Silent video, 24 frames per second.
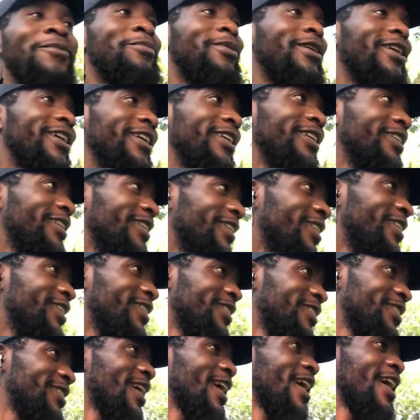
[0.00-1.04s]
by
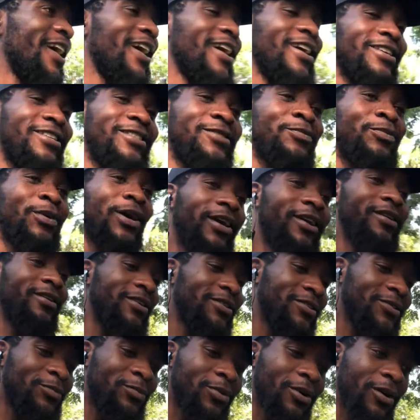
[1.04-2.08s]
I heard by
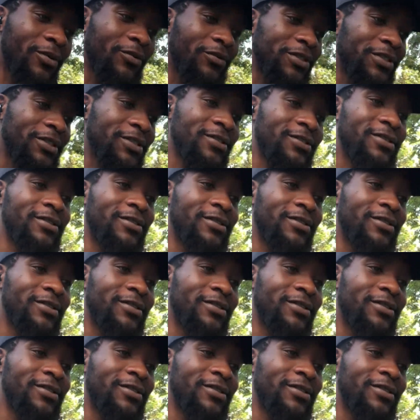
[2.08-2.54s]
Res Brown, which